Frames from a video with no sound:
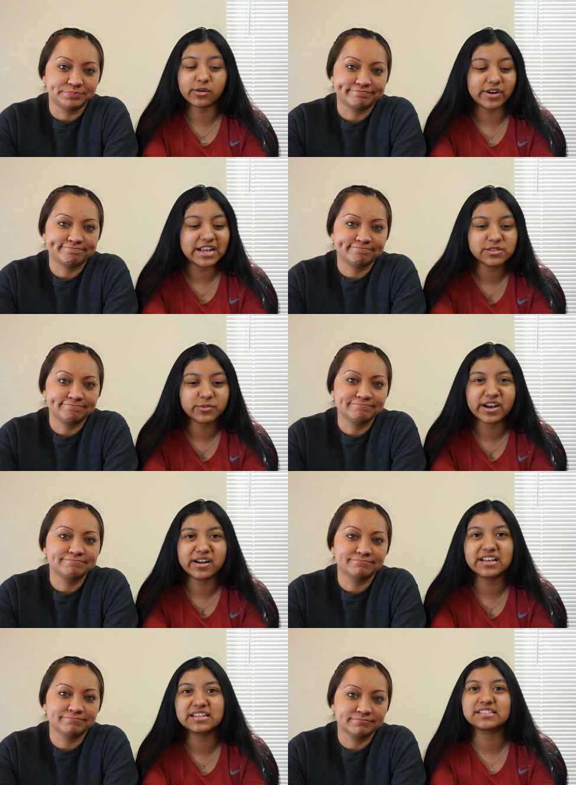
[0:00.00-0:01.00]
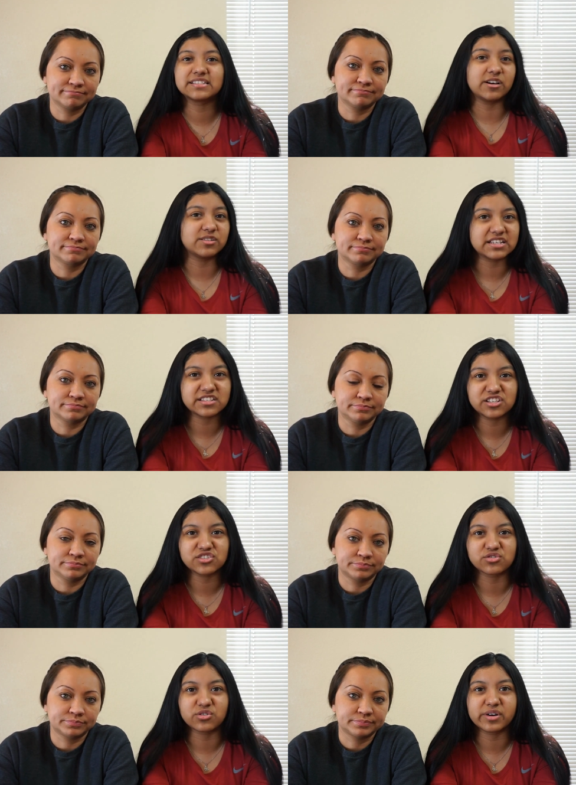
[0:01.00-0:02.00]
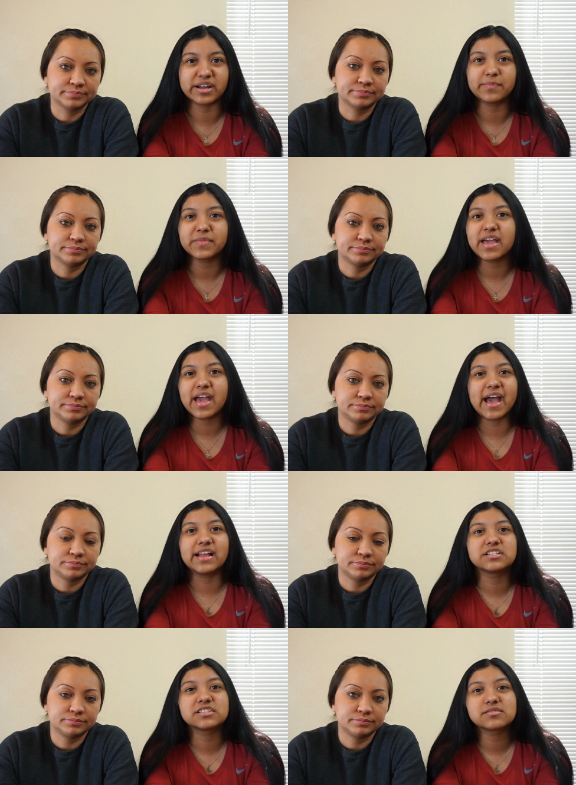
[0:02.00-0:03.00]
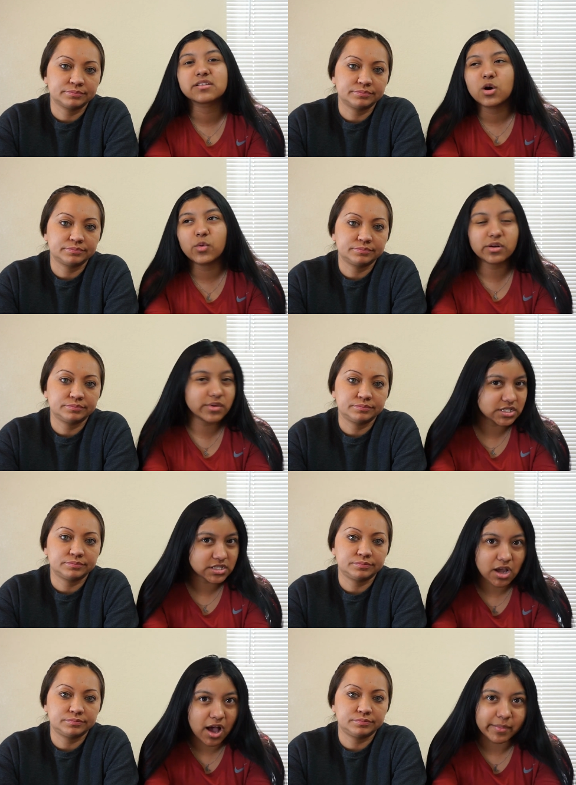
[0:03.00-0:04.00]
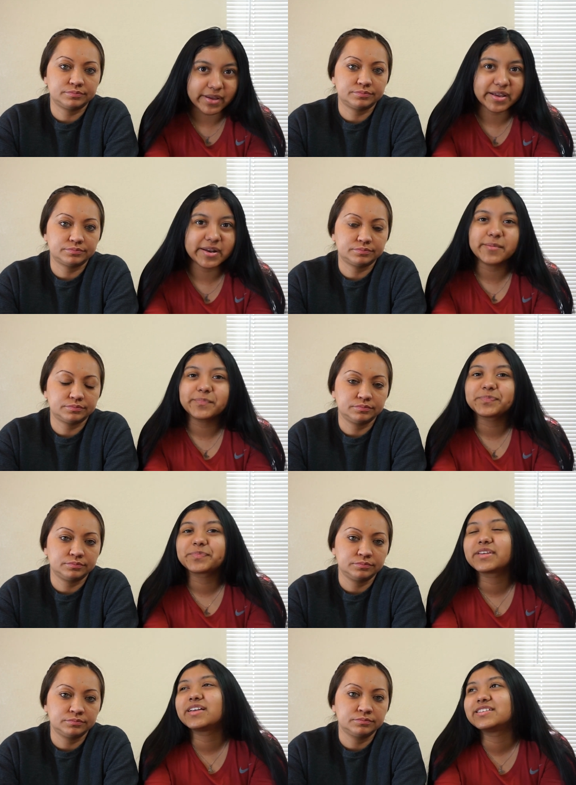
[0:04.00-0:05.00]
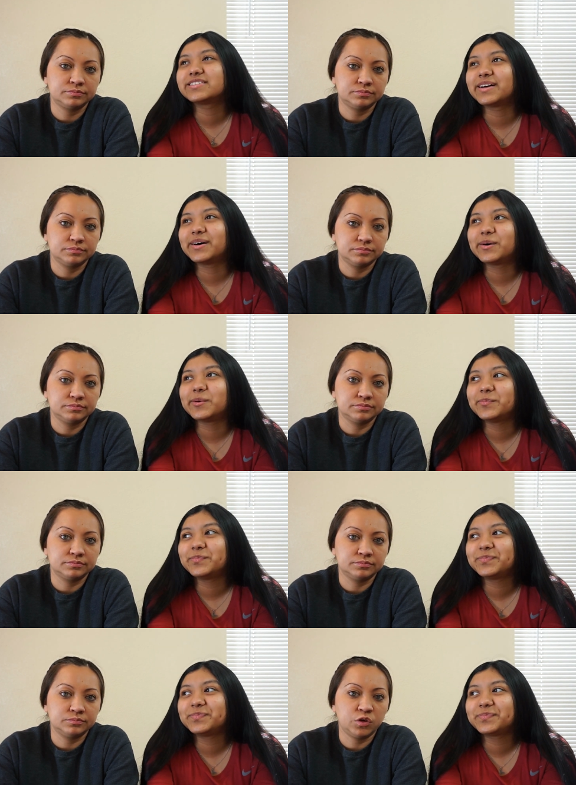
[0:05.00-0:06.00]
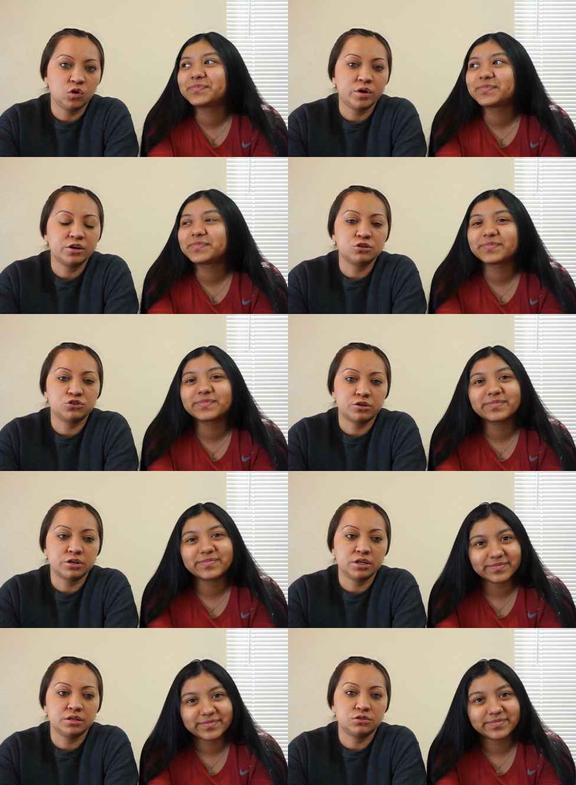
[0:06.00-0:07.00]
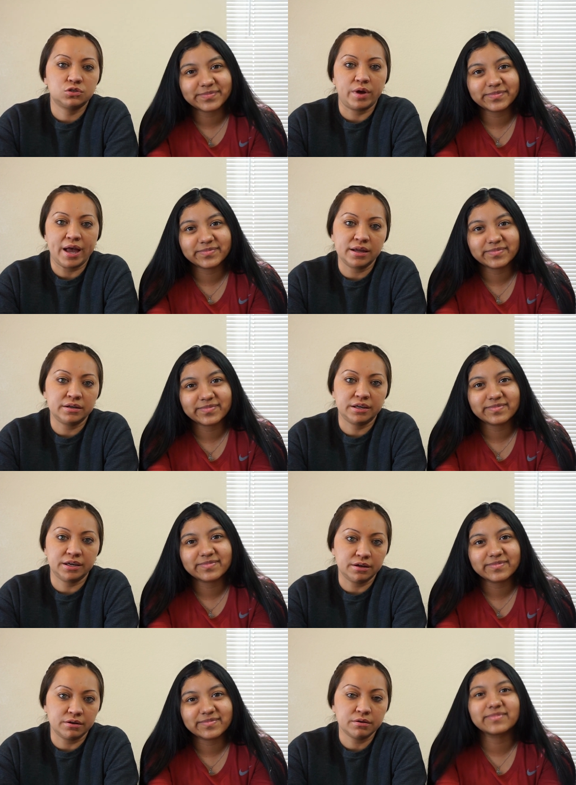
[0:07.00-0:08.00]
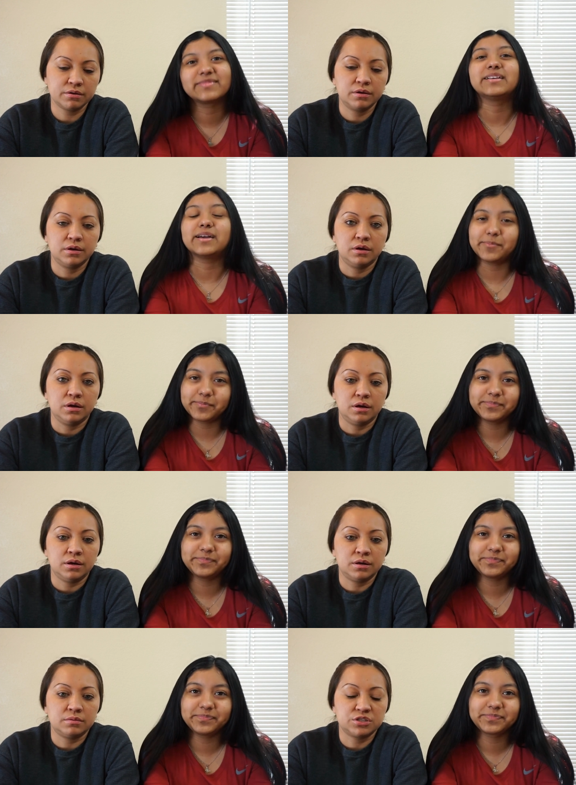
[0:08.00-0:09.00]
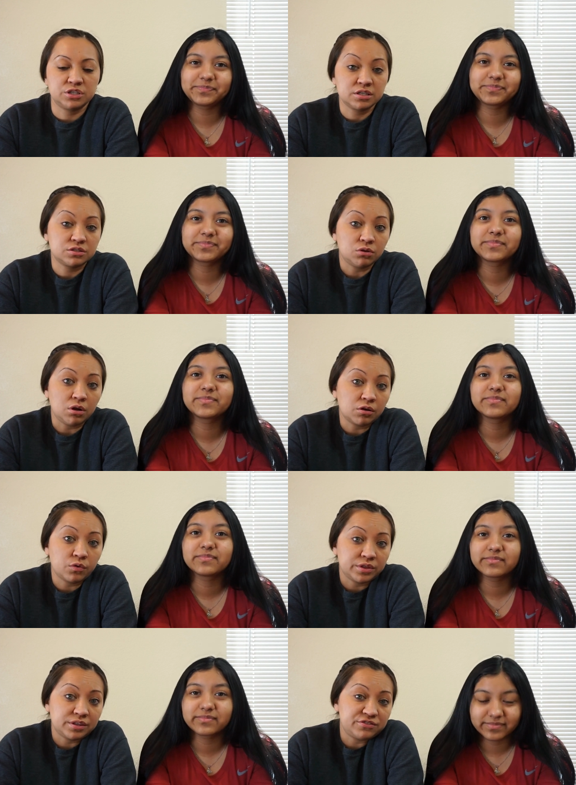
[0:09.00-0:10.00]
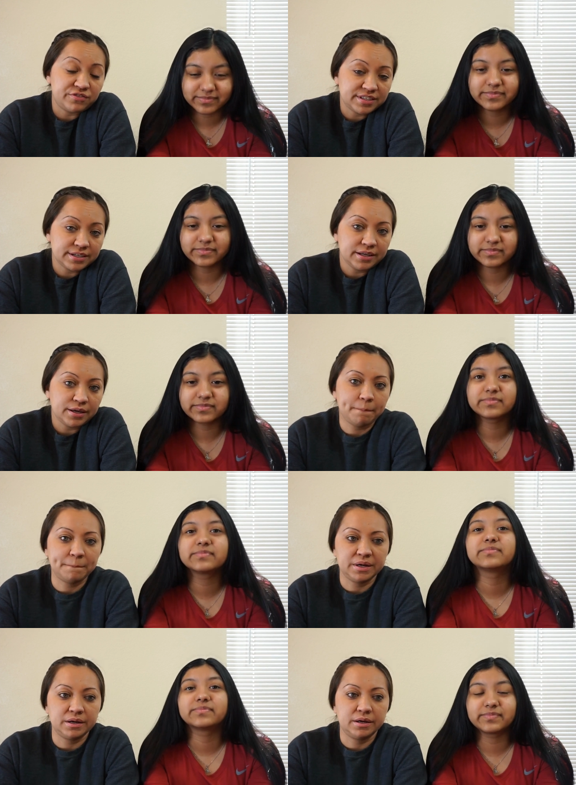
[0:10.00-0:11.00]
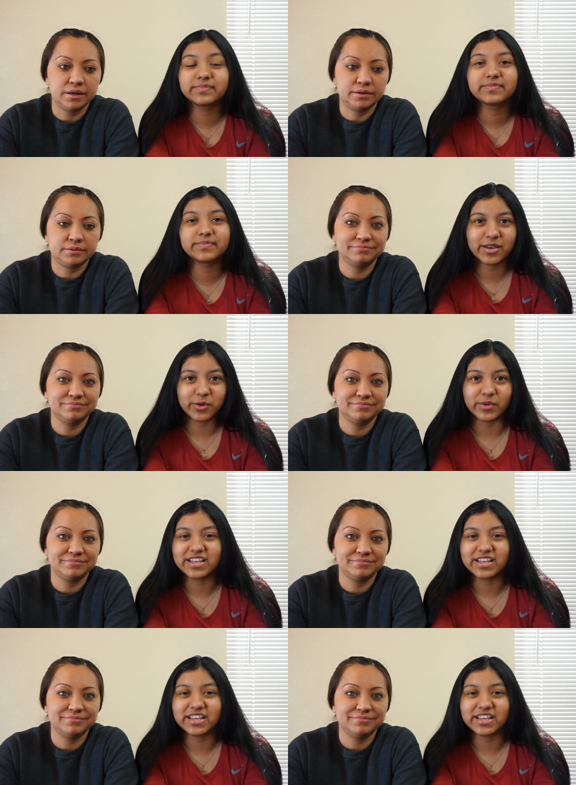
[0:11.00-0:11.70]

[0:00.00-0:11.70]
Speaker 1: to raise awareness, tell Destiny's story, and just, we don't want to stop it, you know? So
Speaker 2: we don't want her journey to end here. Yeah. She is no longer with us physically, but we